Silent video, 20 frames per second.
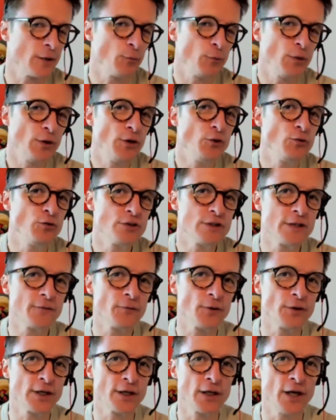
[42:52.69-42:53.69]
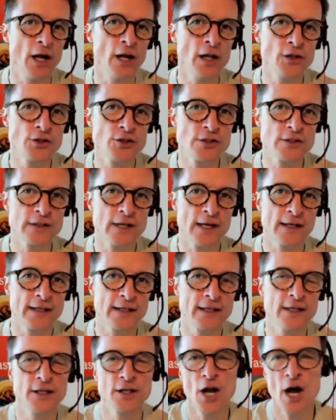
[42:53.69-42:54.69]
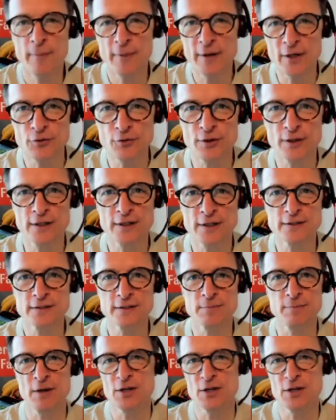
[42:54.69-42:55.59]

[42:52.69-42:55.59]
And we use different technologies like econometrics,